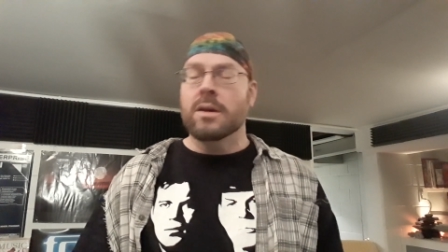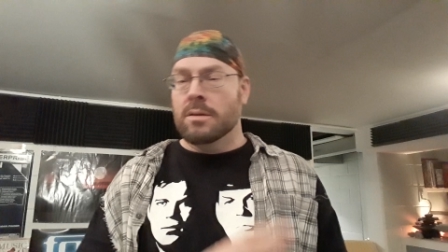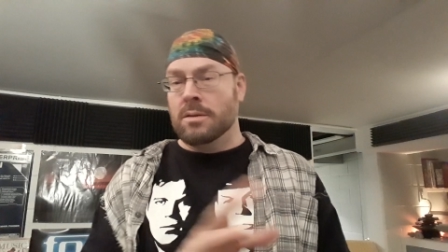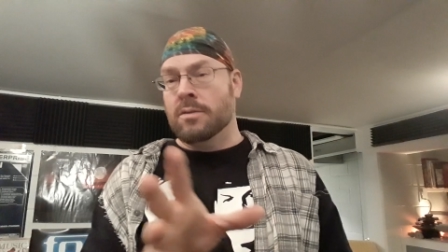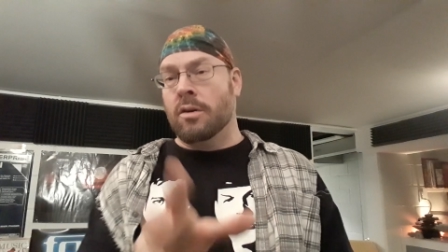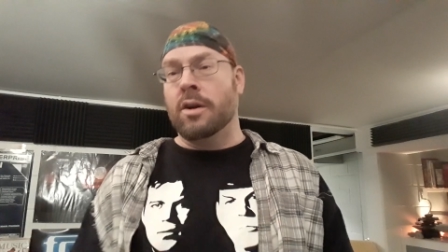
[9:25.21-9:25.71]

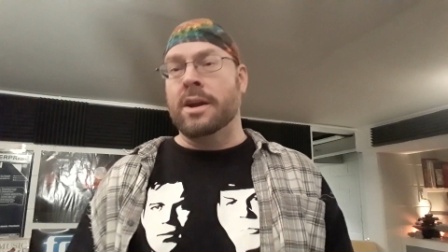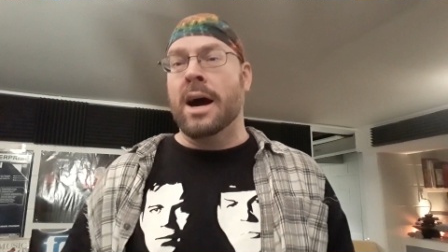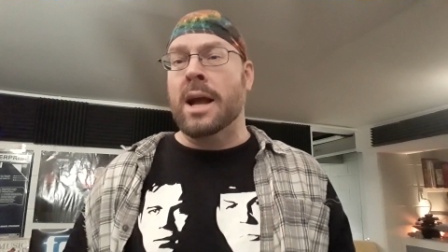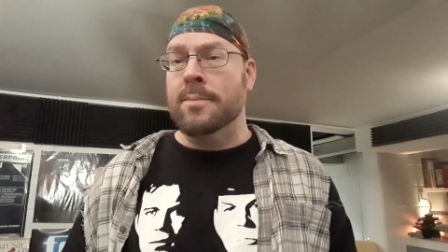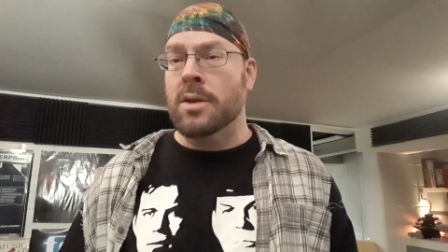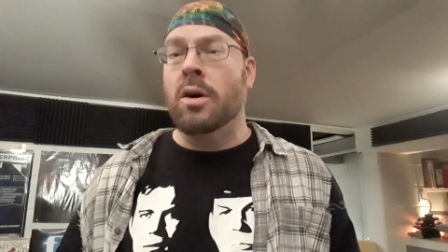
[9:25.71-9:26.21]
You've already
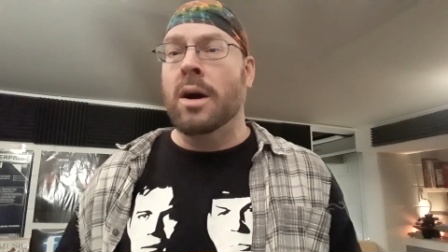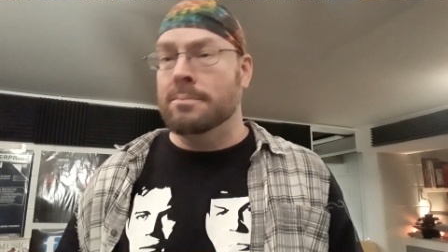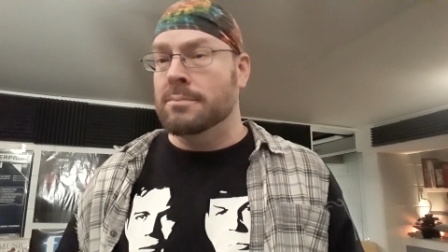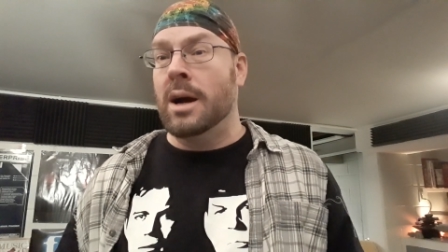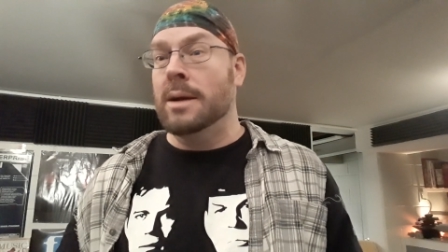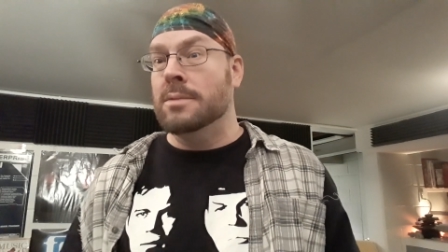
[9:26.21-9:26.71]
got them though.
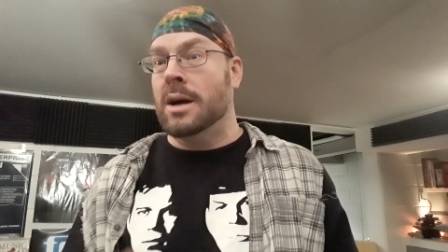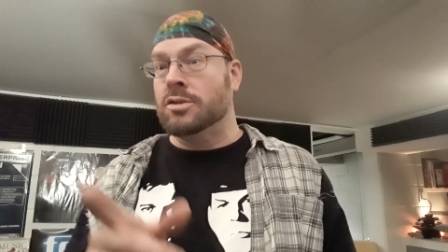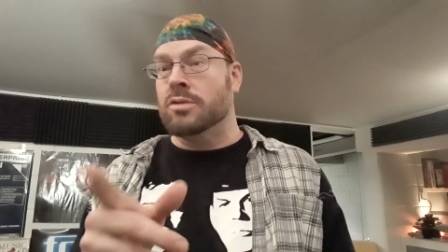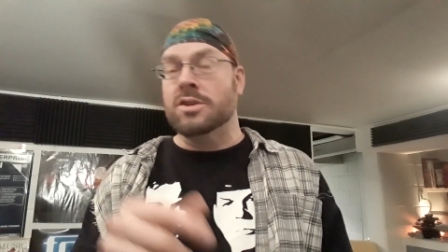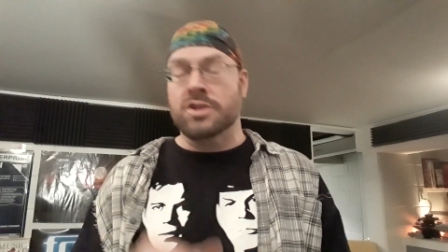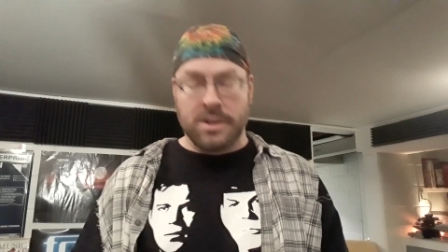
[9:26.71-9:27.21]
I
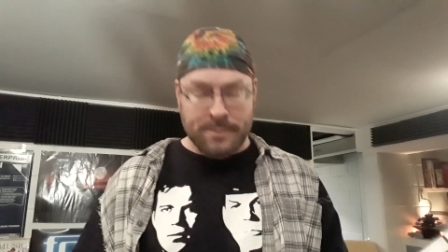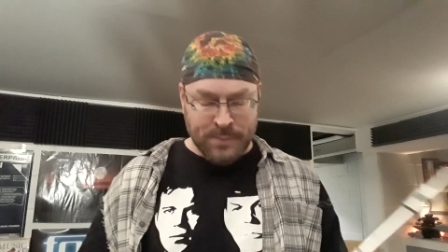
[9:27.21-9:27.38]
trust you.